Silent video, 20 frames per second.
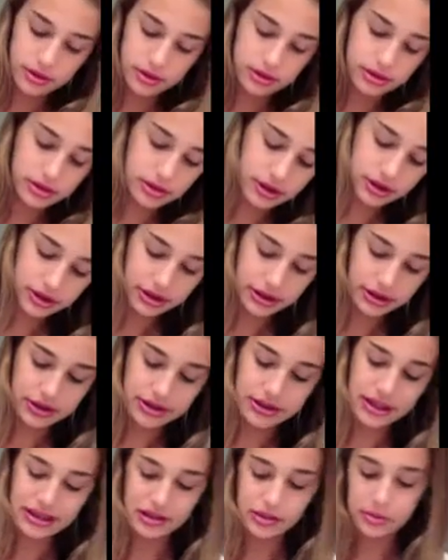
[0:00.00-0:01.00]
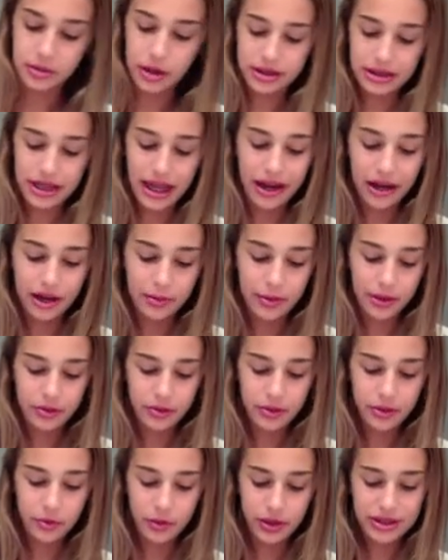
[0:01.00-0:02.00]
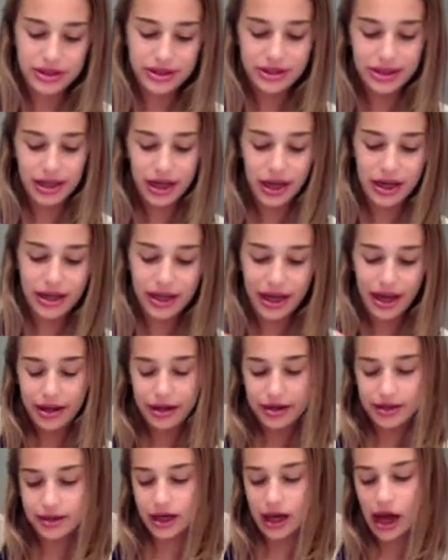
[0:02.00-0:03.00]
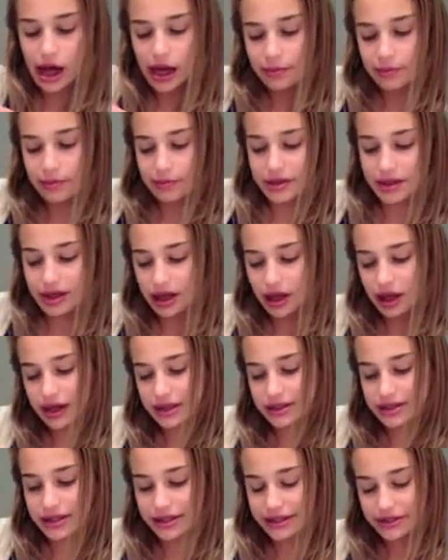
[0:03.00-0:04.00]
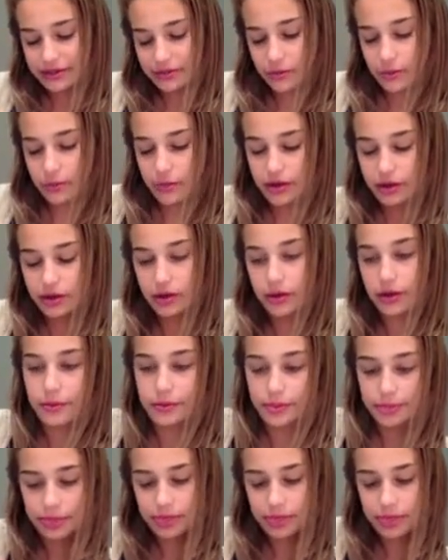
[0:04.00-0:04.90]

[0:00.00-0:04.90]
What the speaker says: just like the sides of the box. I recommend doing one side at a time because it will